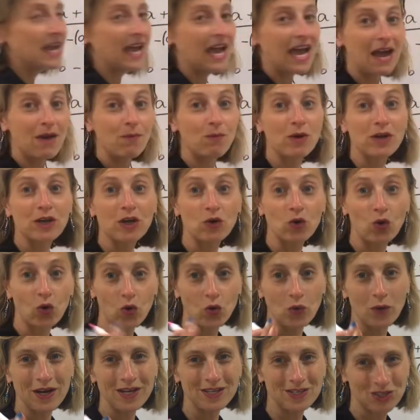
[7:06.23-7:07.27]
And we can
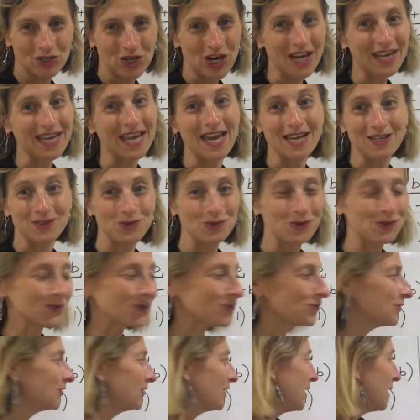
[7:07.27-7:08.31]
always check as
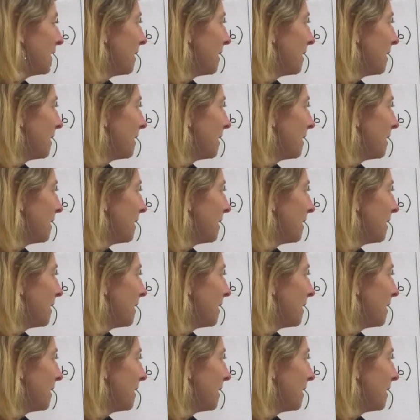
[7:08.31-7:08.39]
usual.